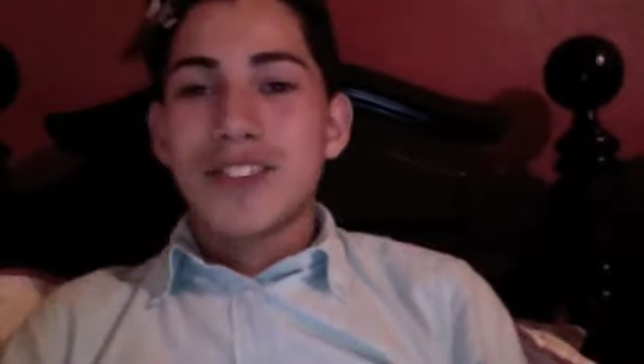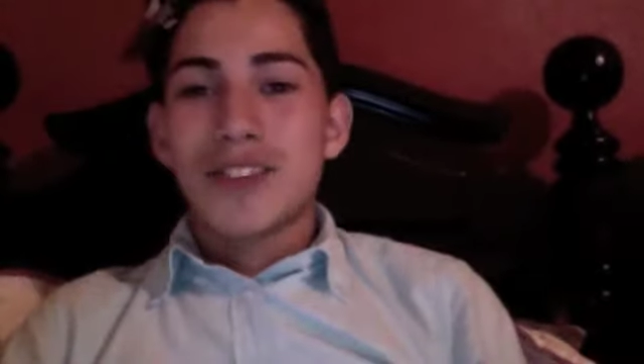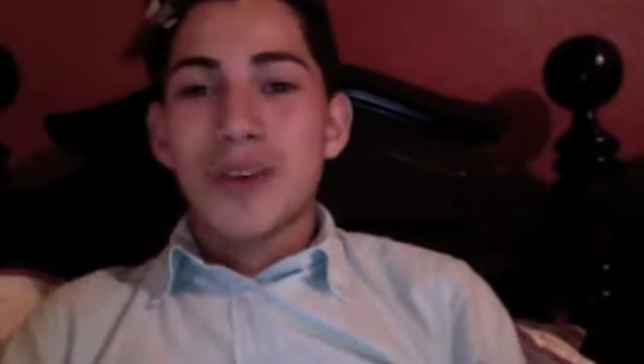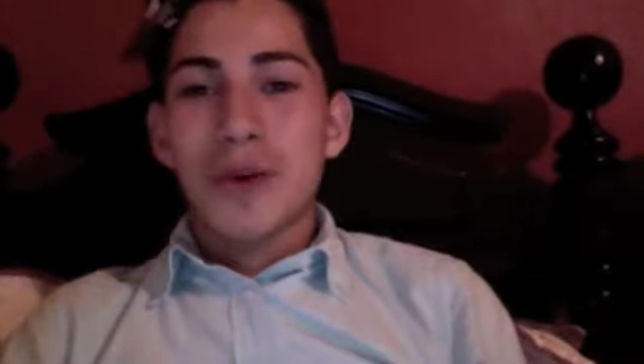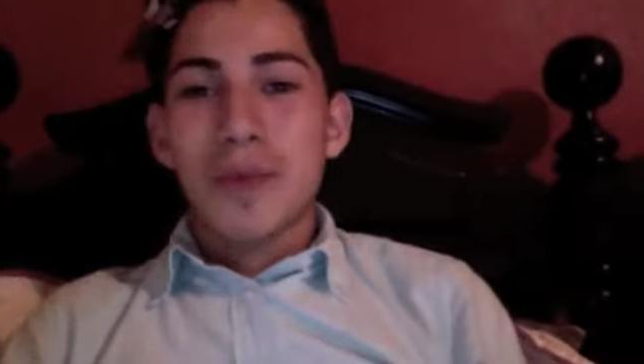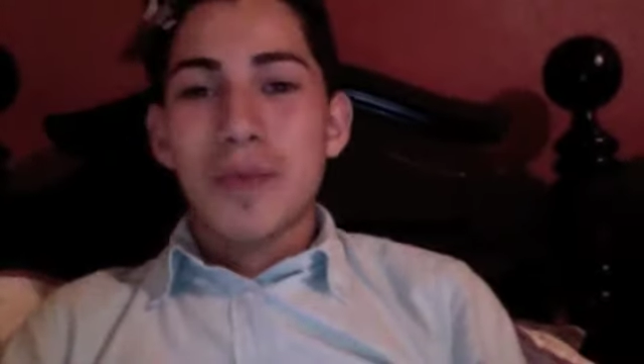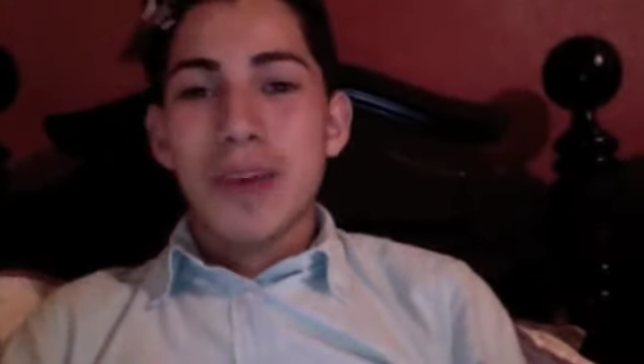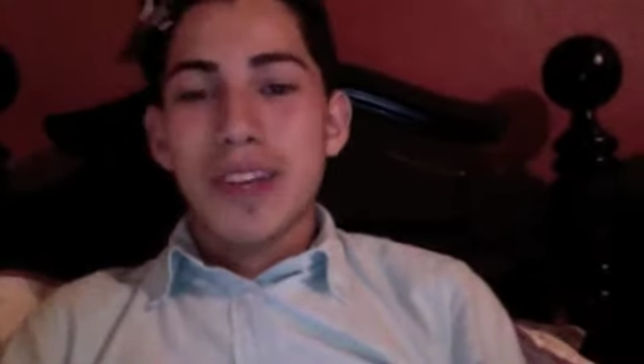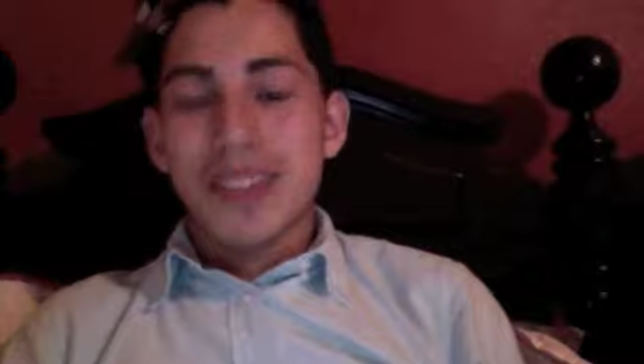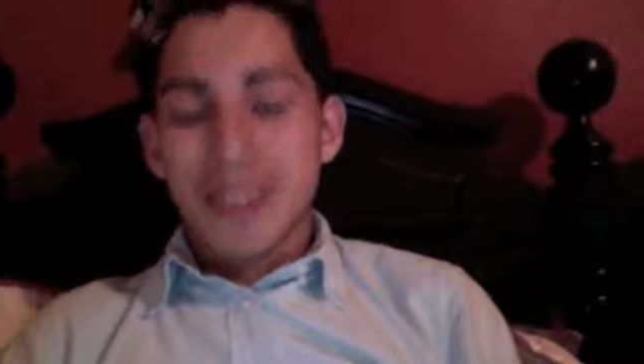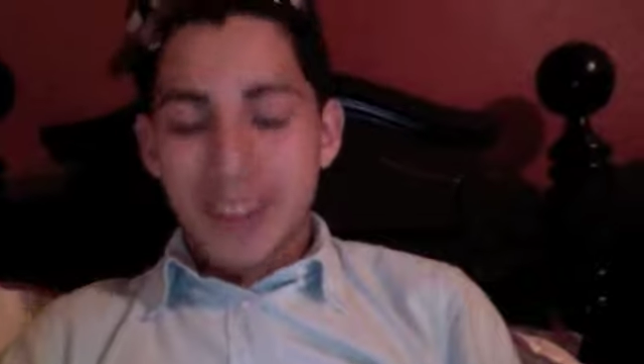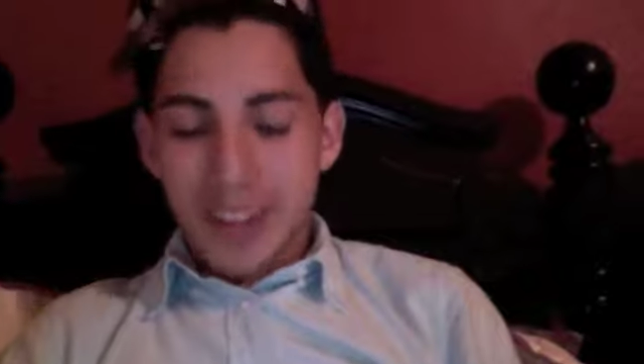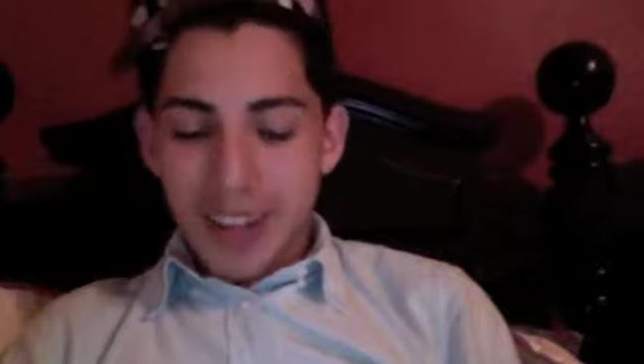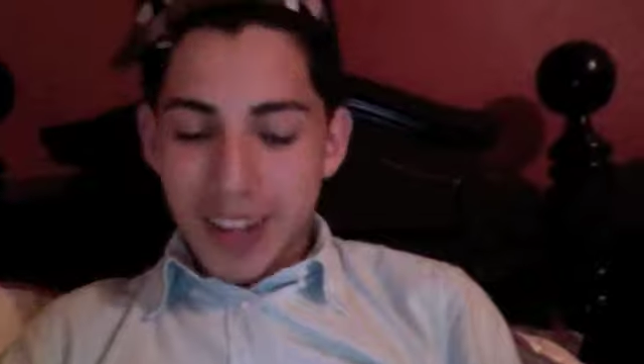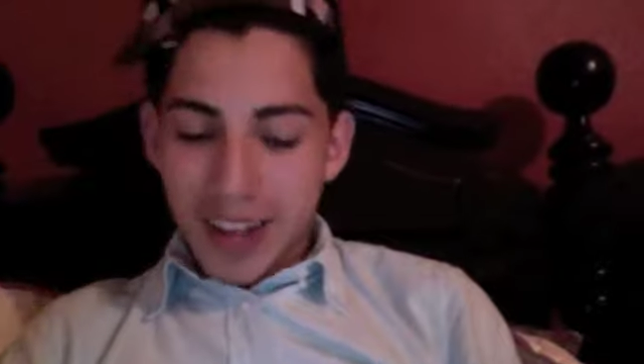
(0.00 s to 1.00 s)
So
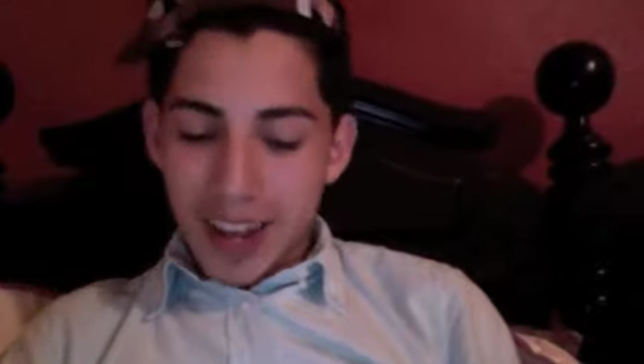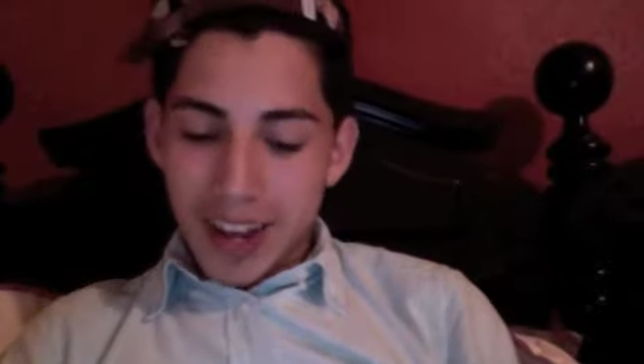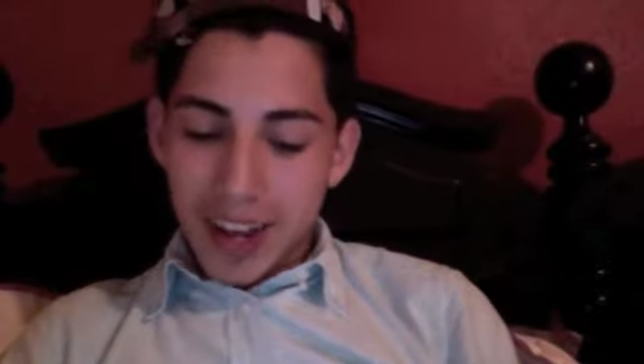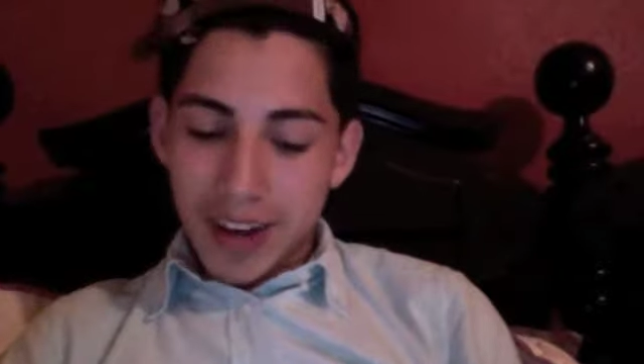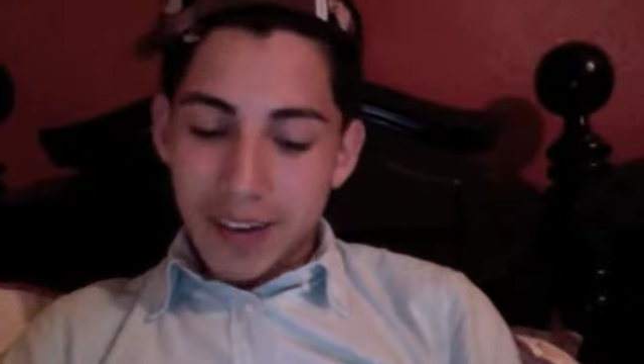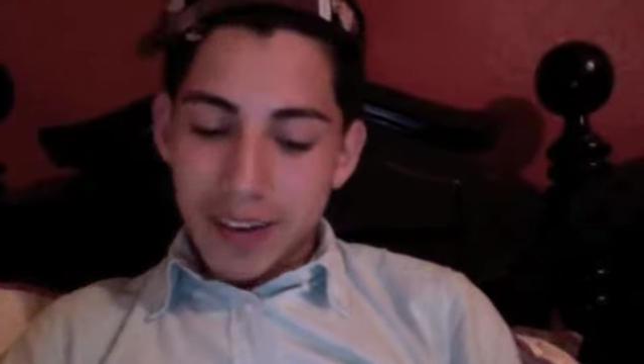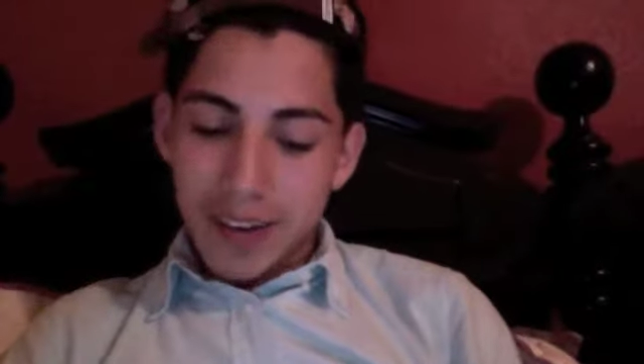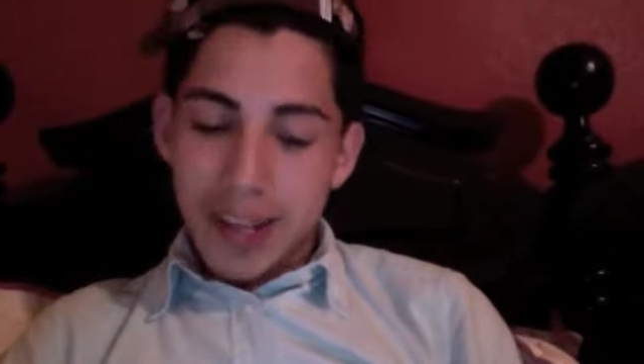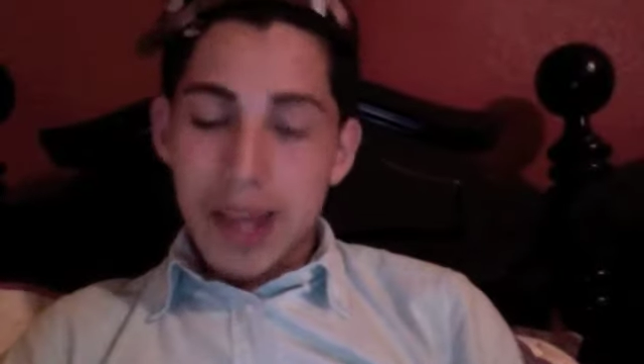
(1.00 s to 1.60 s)
basically, I curved